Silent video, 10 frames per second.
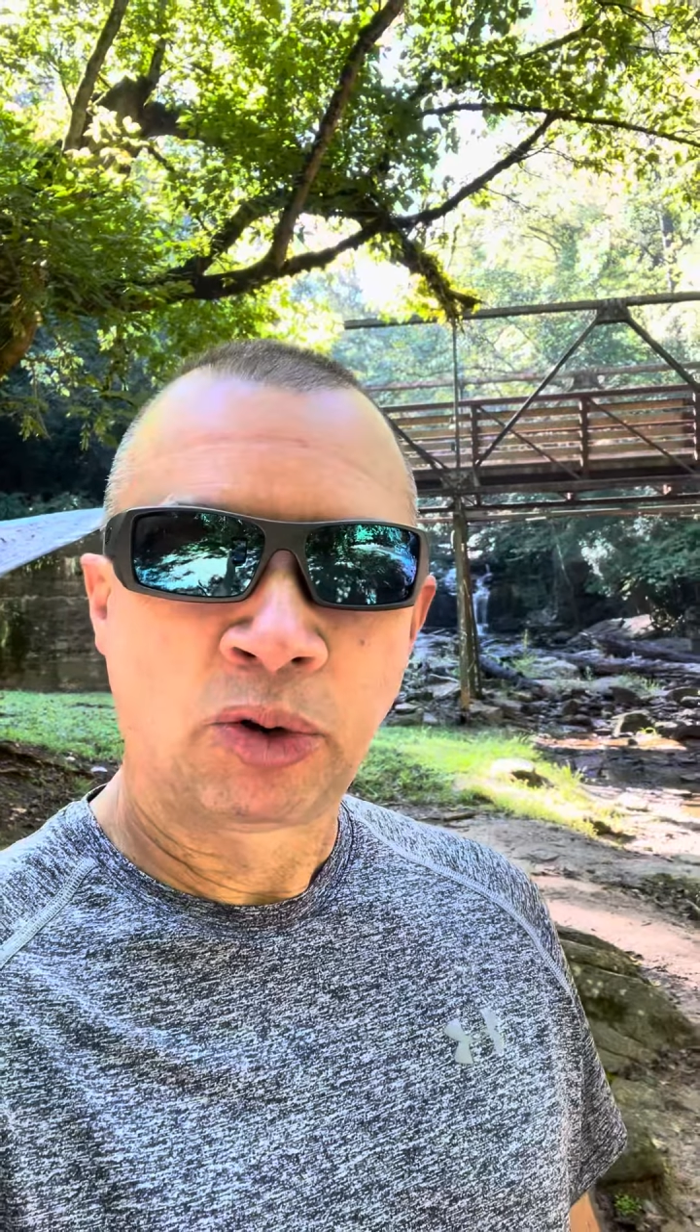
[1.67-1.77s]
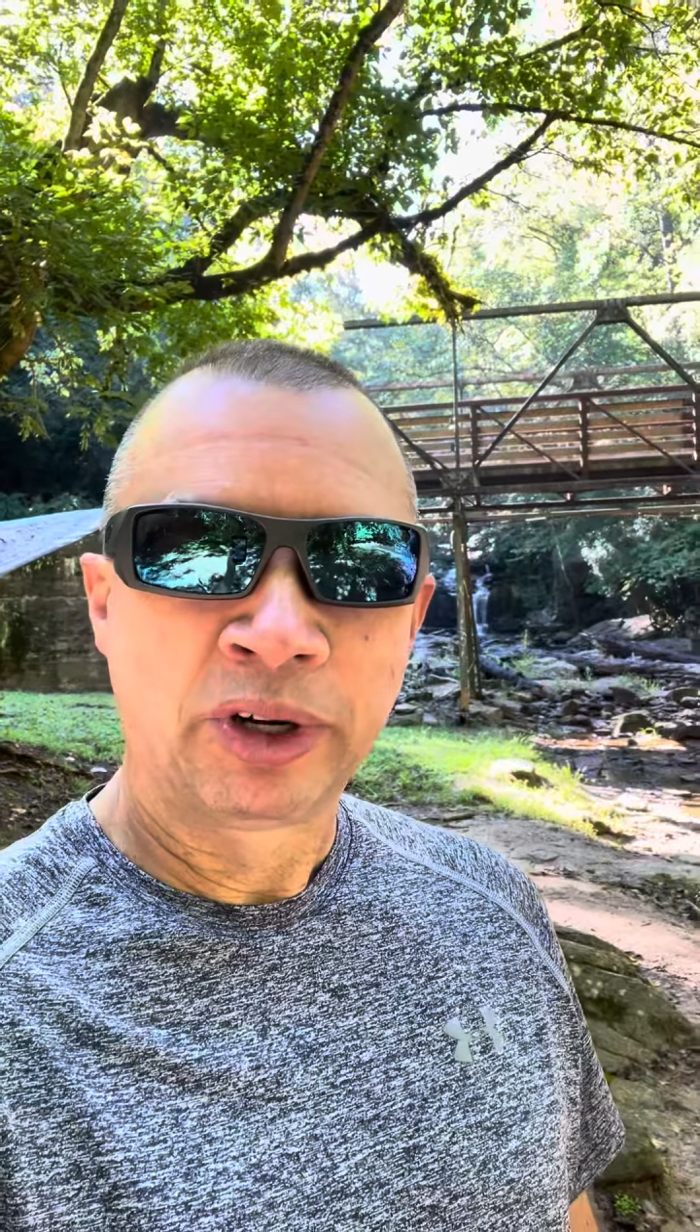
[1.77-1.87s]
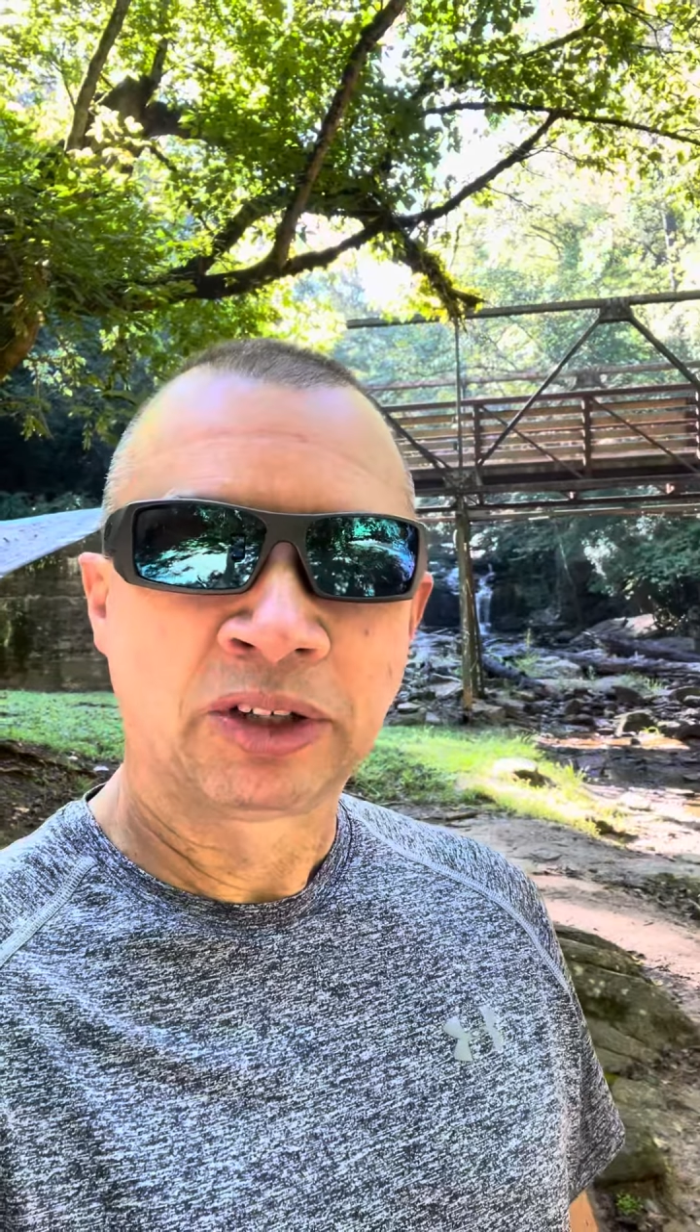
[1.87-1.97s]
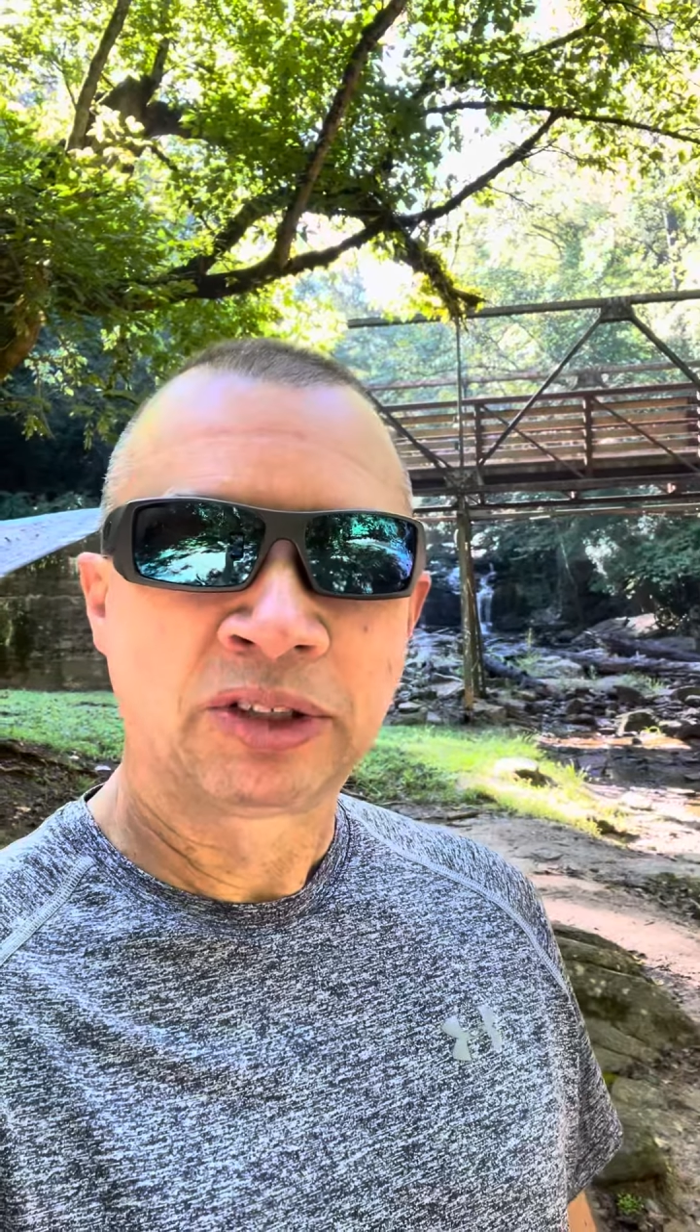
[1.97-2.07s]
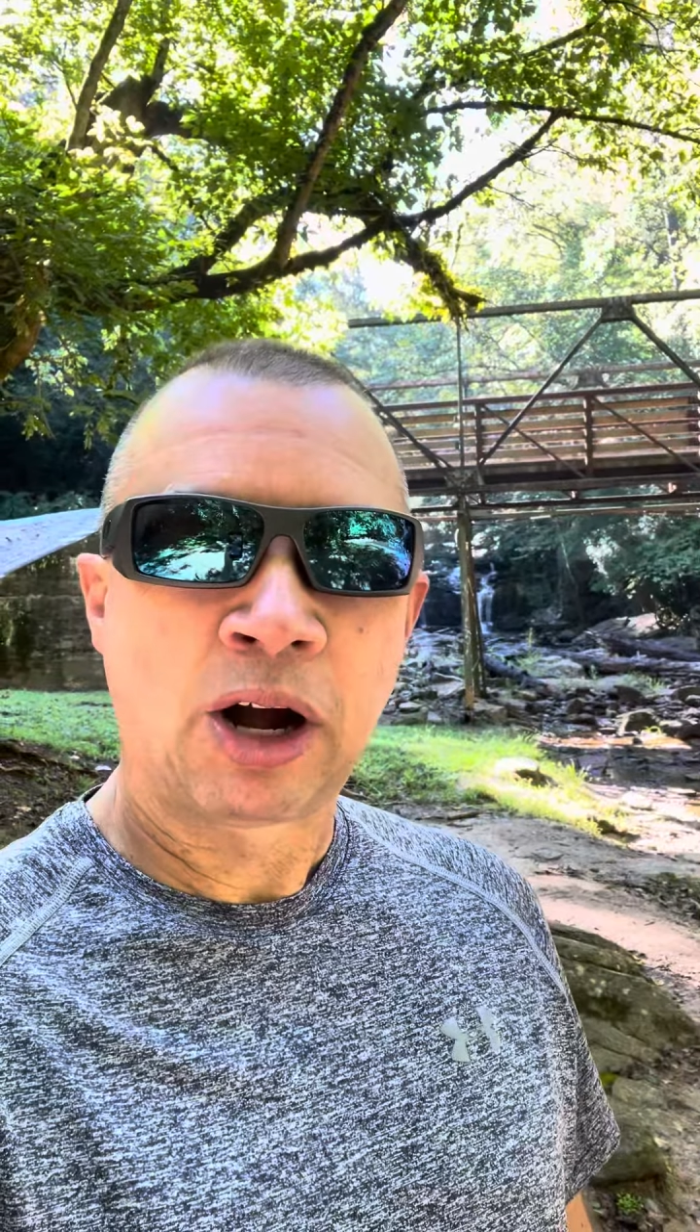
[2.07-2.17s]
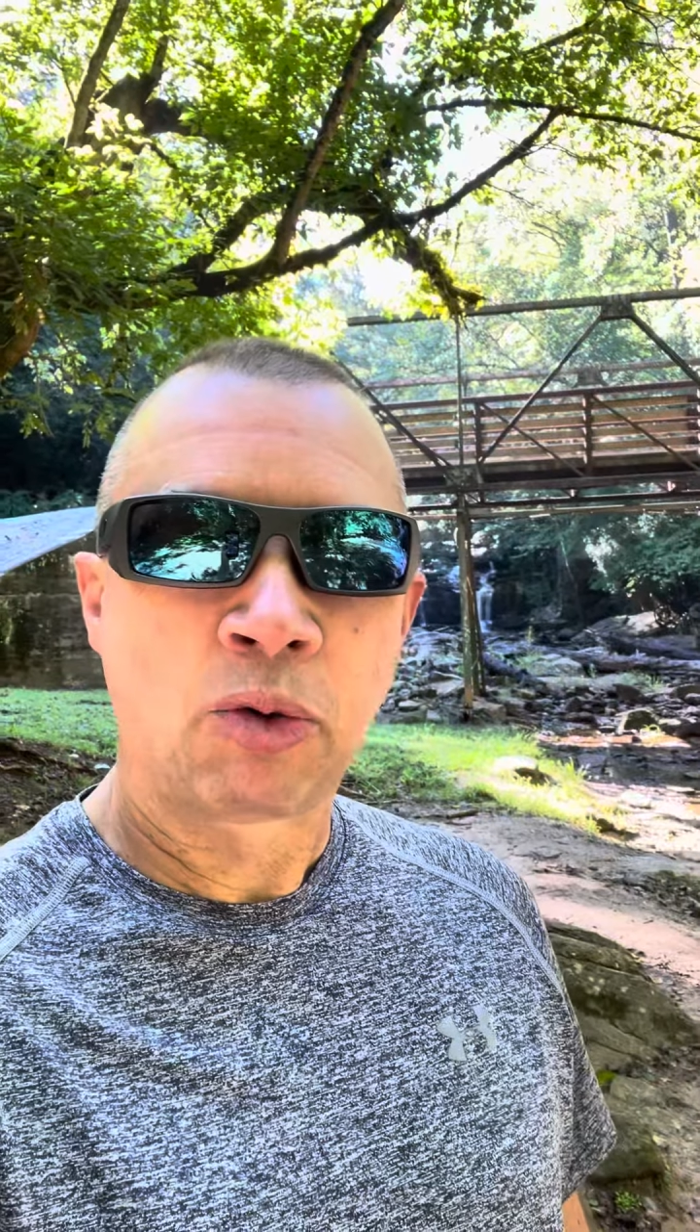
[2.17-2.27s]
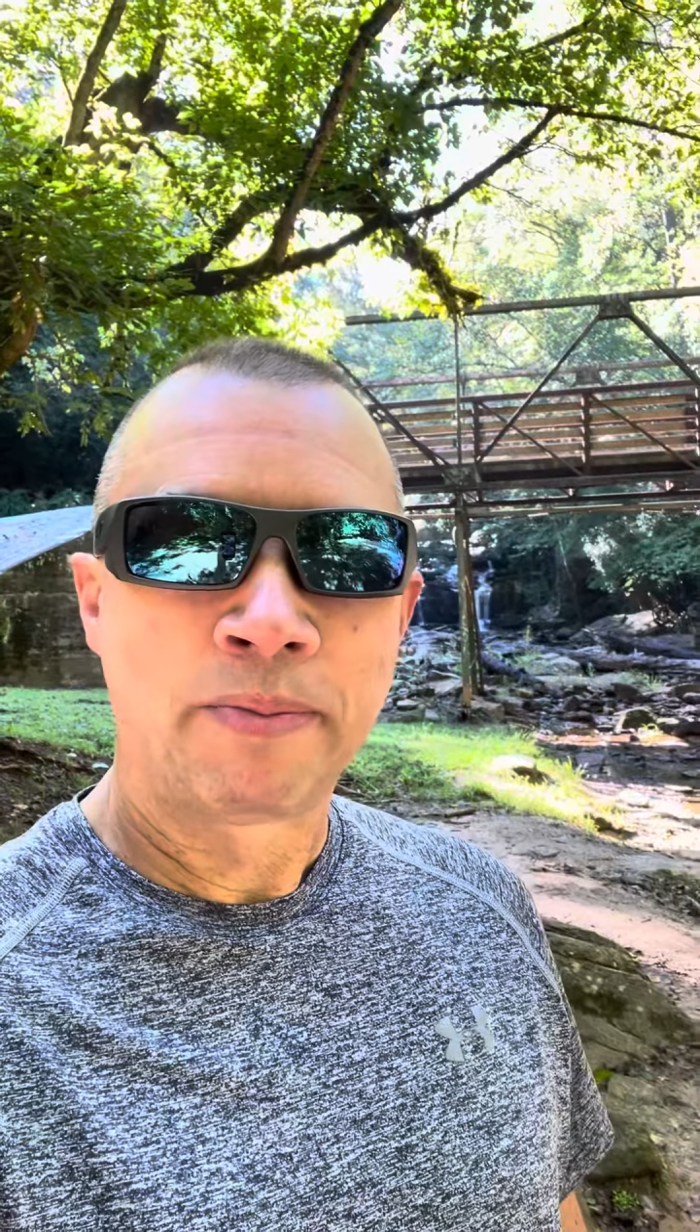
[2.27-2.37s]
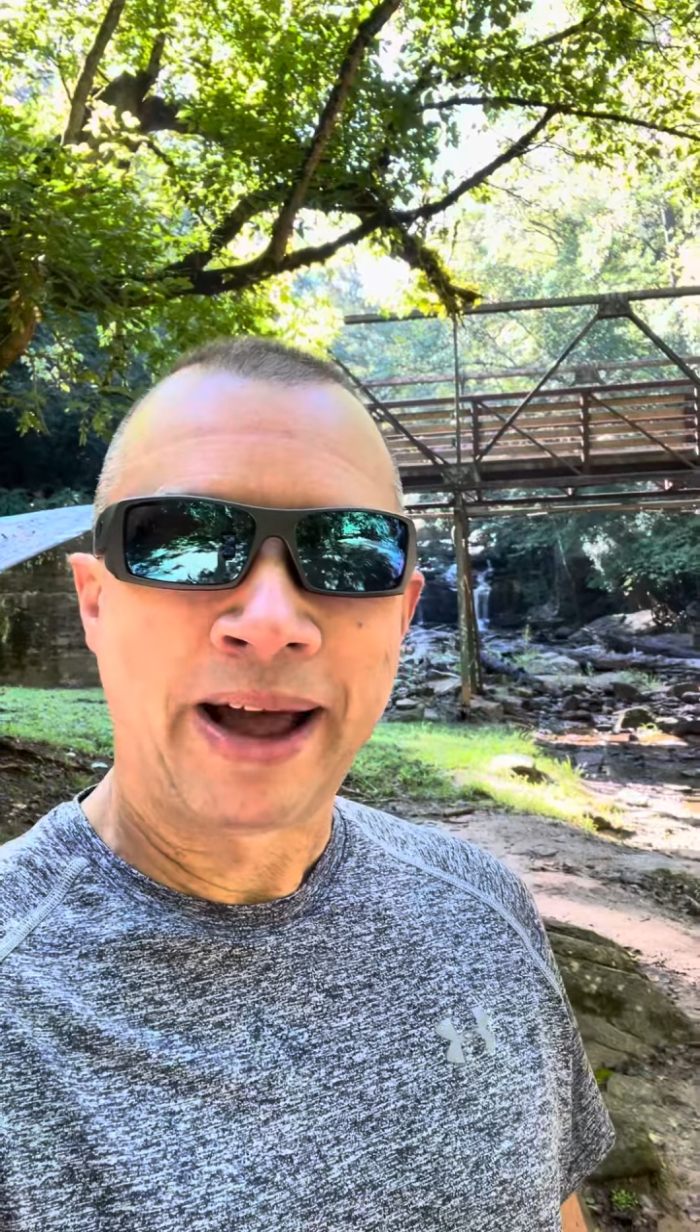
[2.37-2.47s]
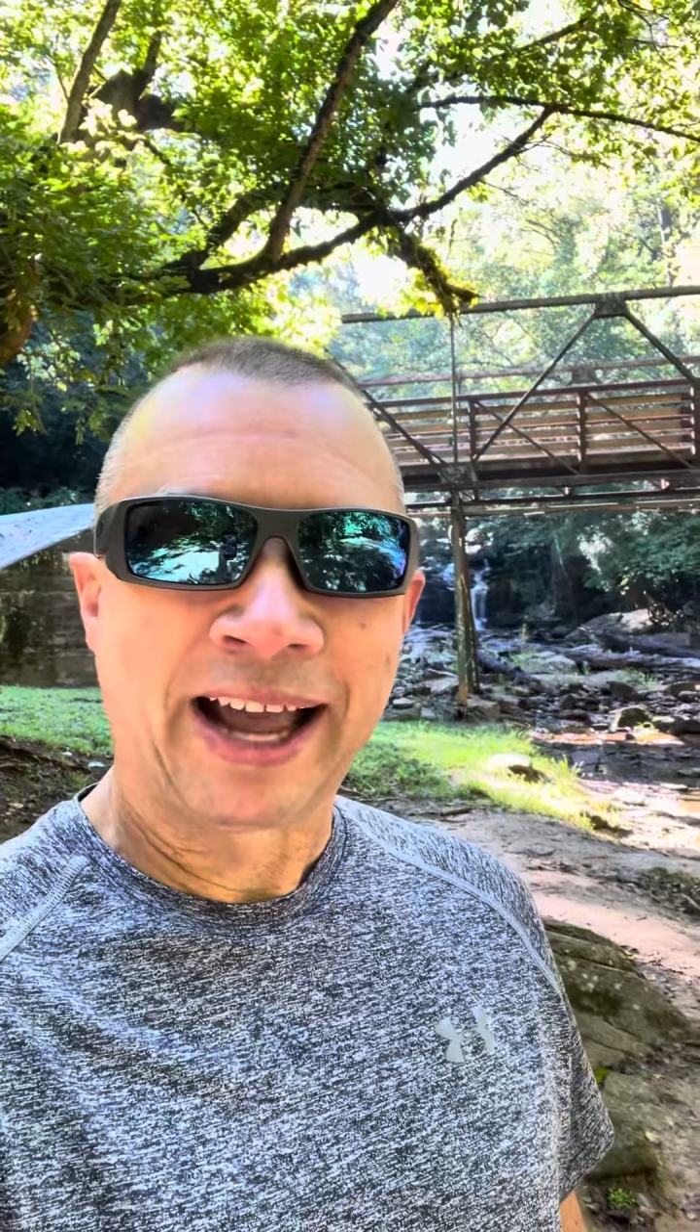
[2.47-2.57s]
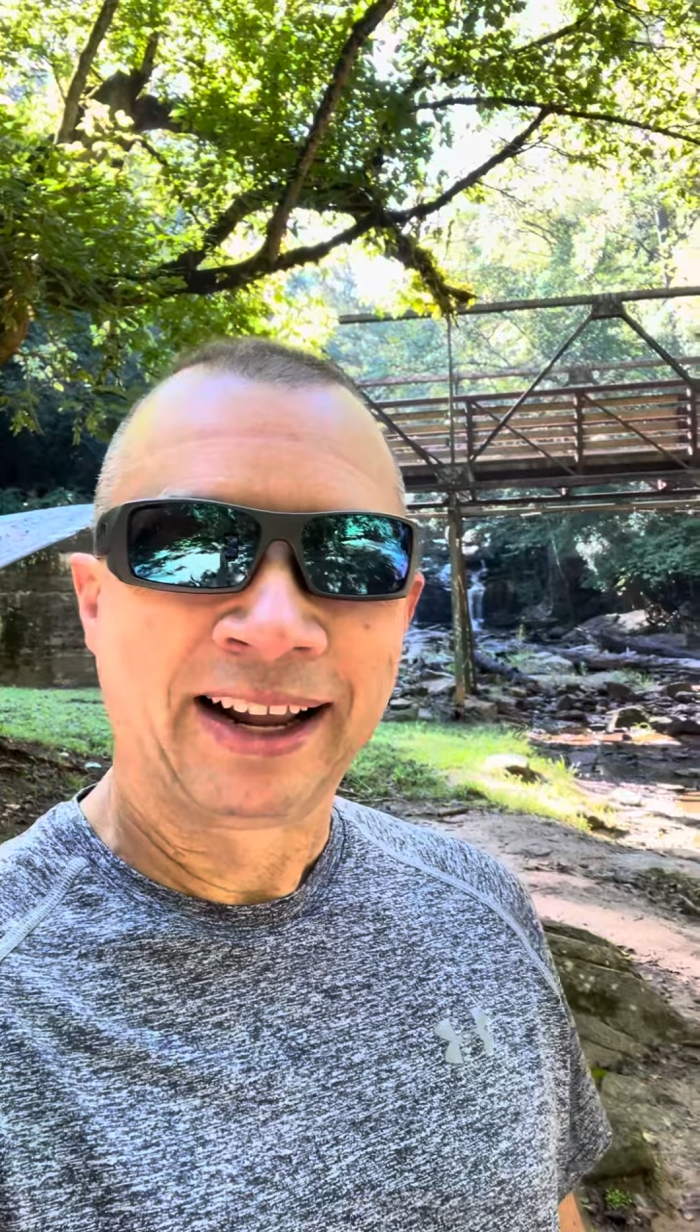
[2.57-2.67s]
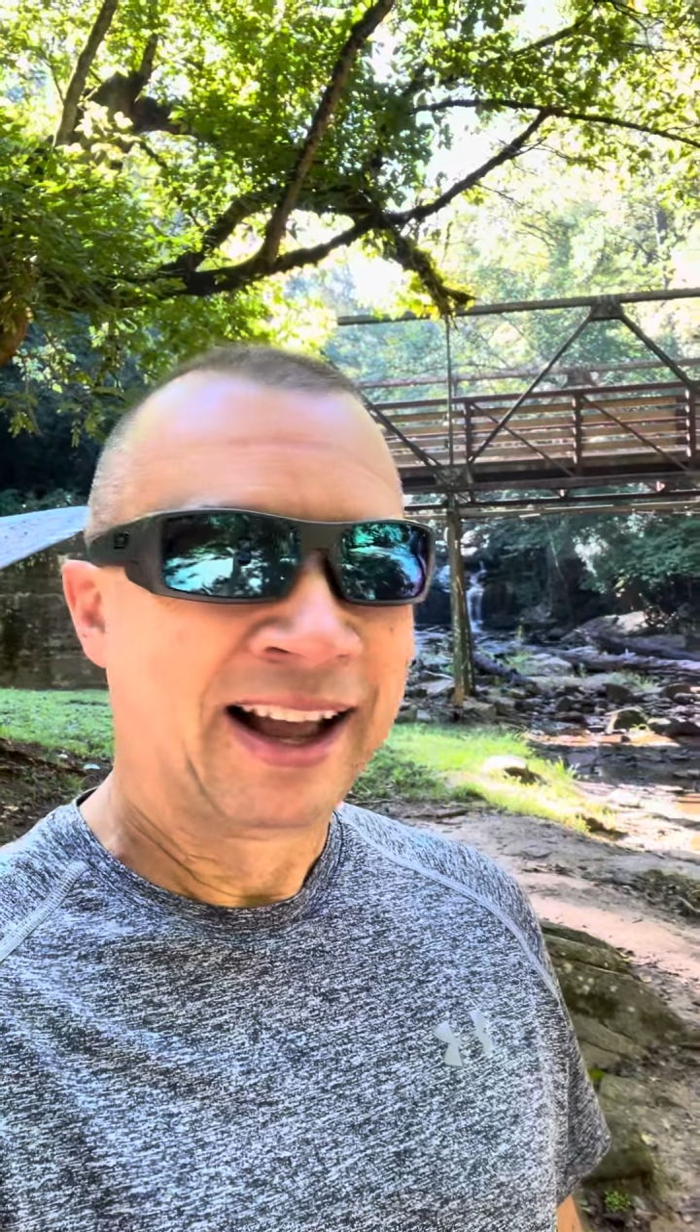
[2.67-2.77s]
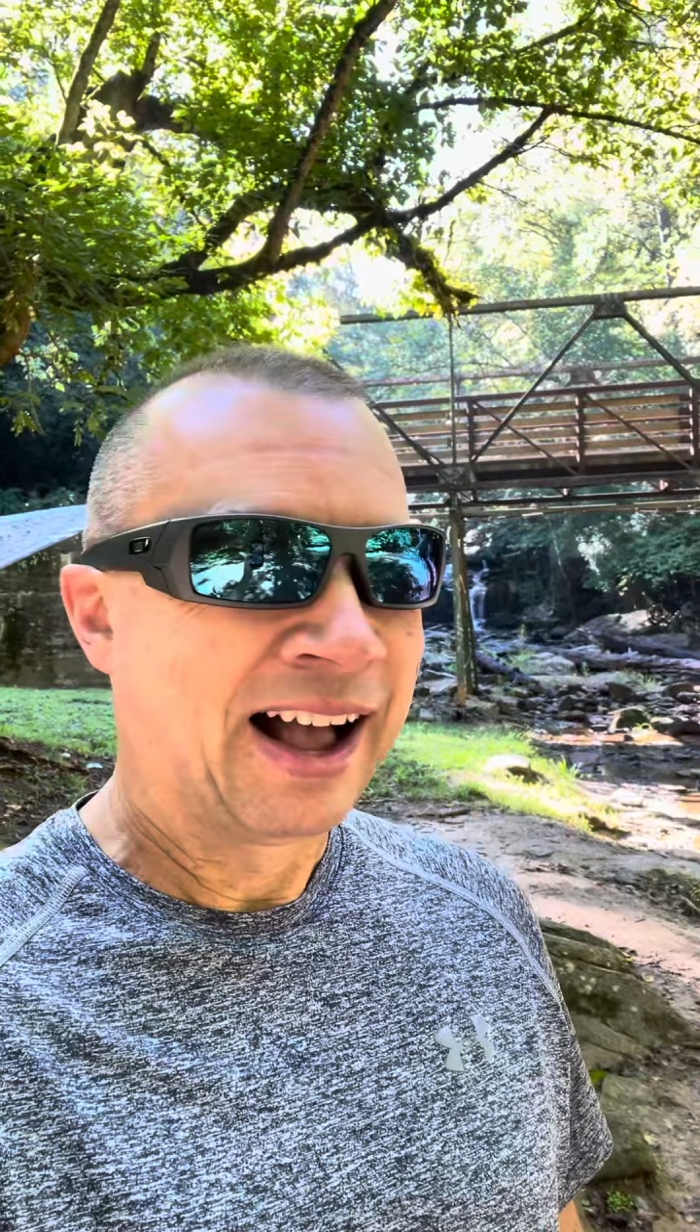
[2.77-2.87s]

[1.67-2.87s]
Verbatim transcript: Real Talk with Mack.